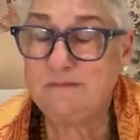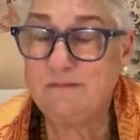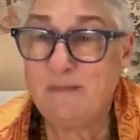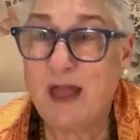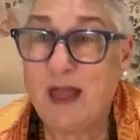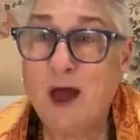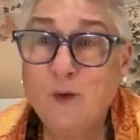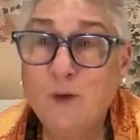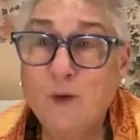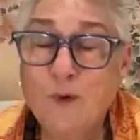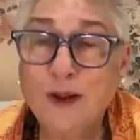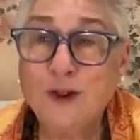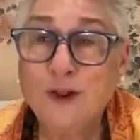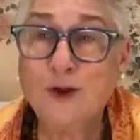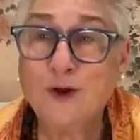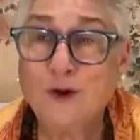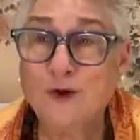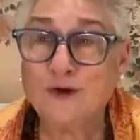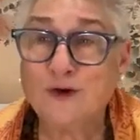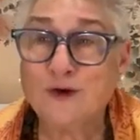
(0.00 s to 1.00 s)
How do I
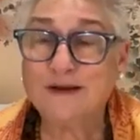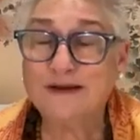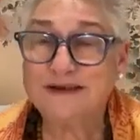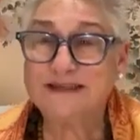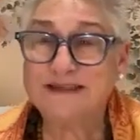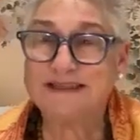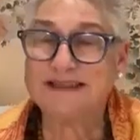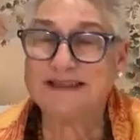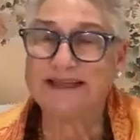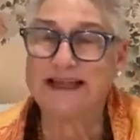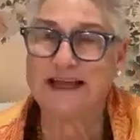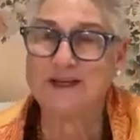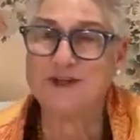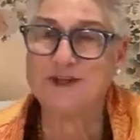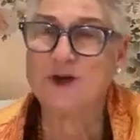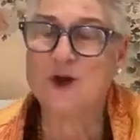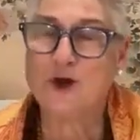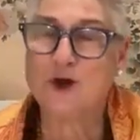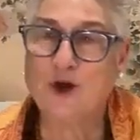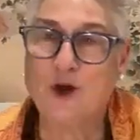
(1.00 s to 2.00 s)
learn to
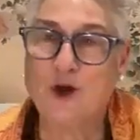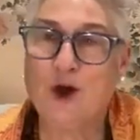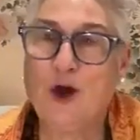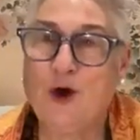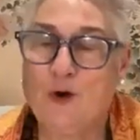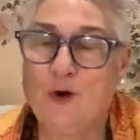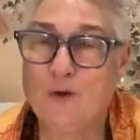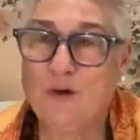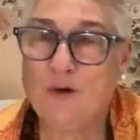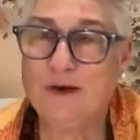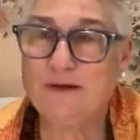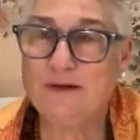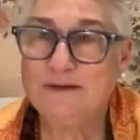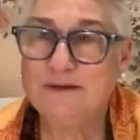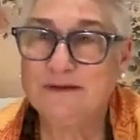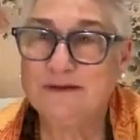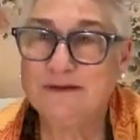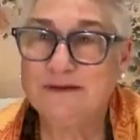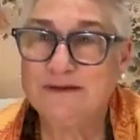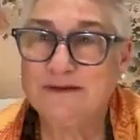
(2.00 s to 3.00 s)
let go?
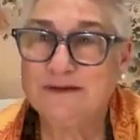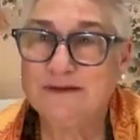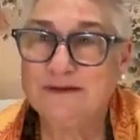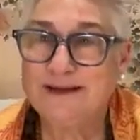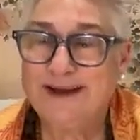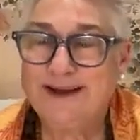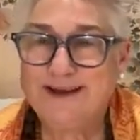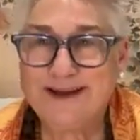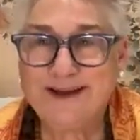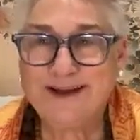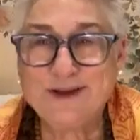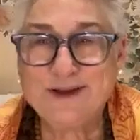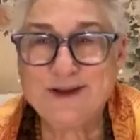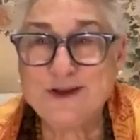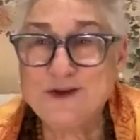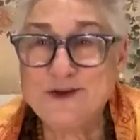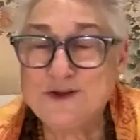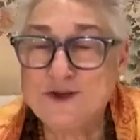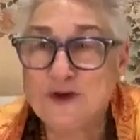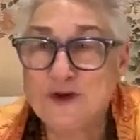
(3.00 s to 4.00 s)

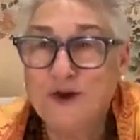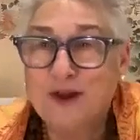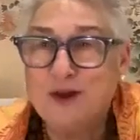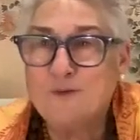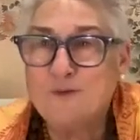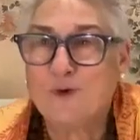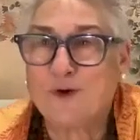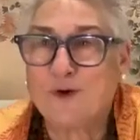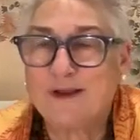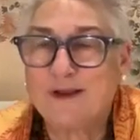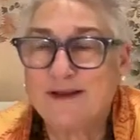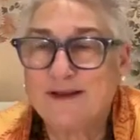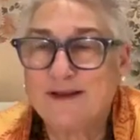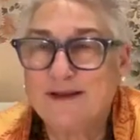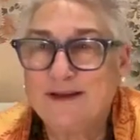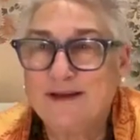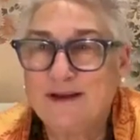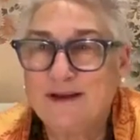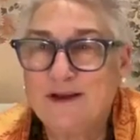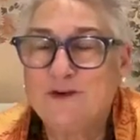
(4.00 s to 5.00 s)
Turn inward
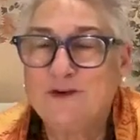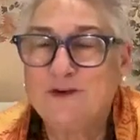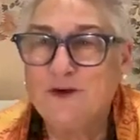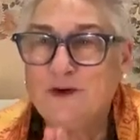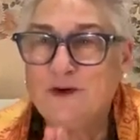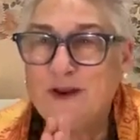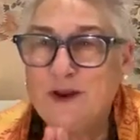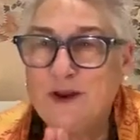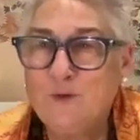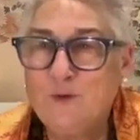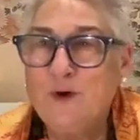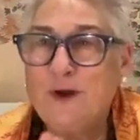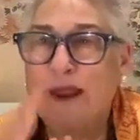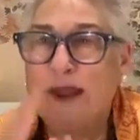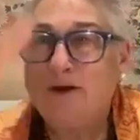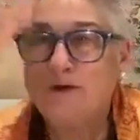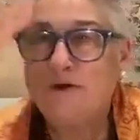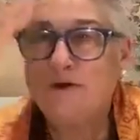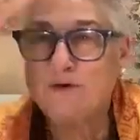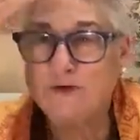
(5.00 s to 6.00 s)

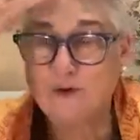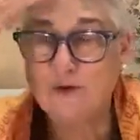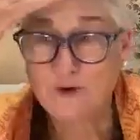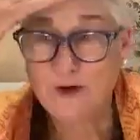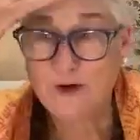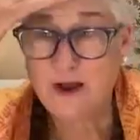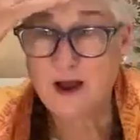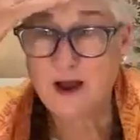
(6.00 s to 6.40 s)
and turn